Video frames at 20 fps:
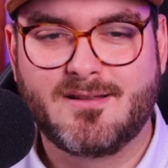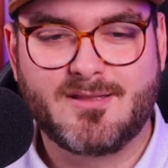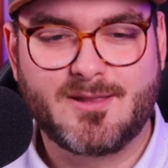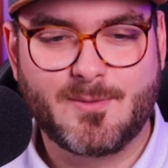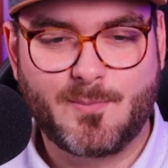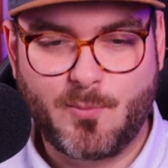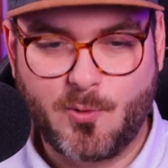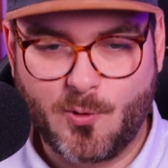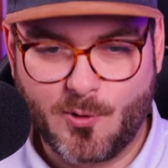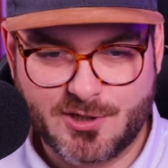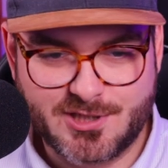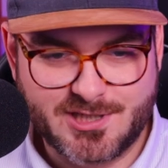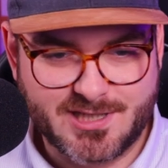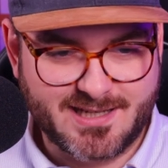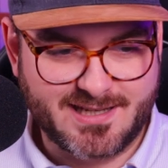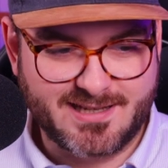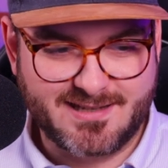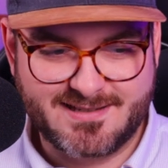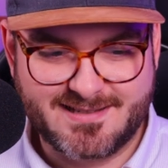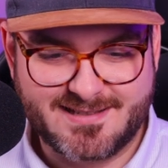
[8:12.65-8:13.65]
The
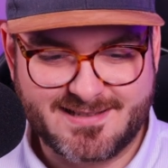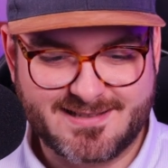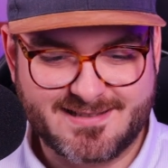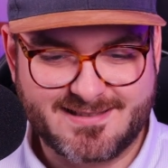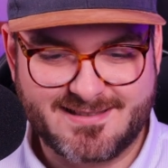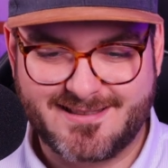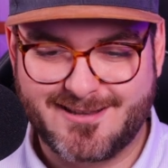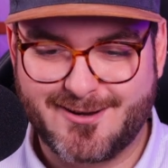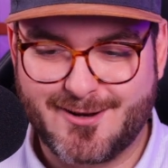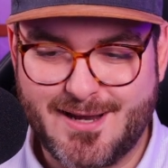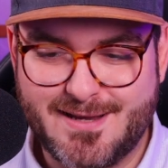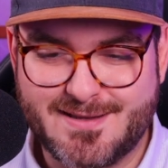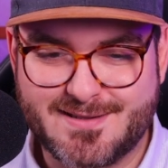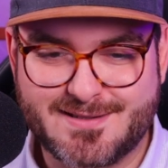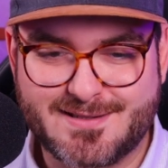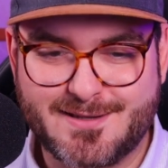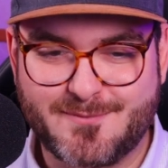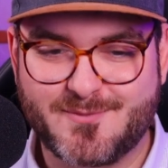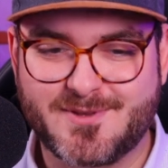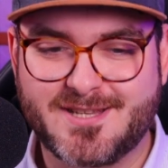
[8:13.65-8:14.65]
Portuguese, there is
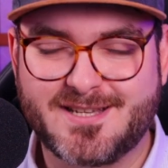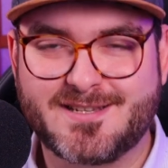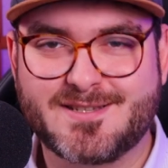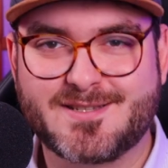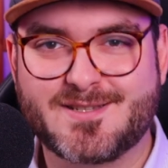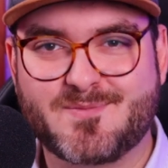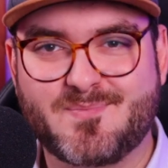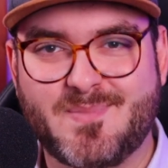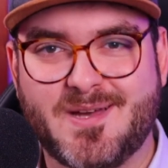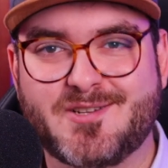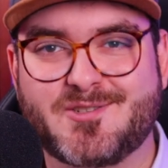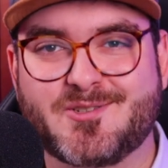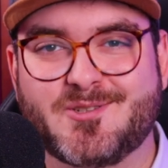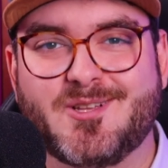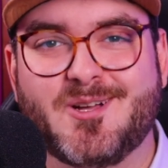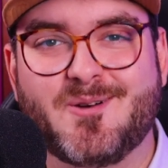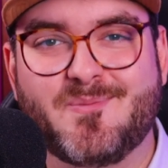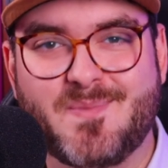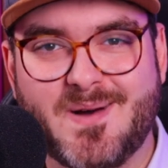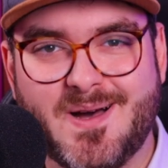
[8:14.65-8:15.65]
something
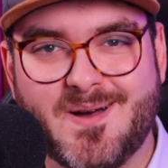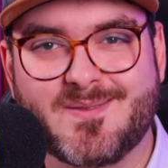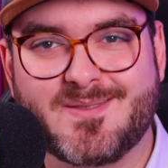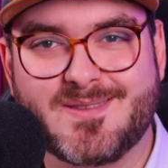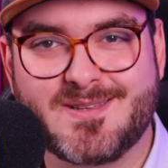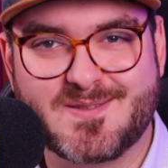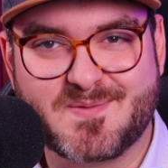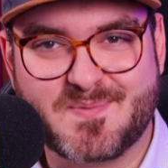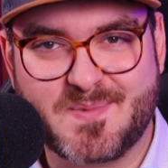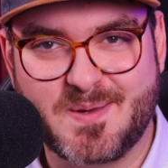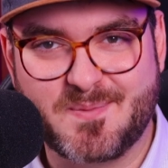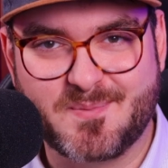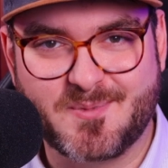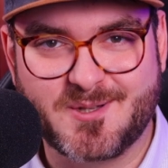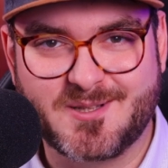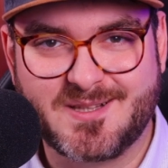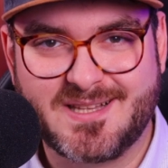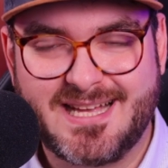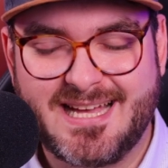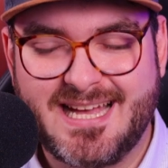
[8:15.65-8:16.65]
special about these people.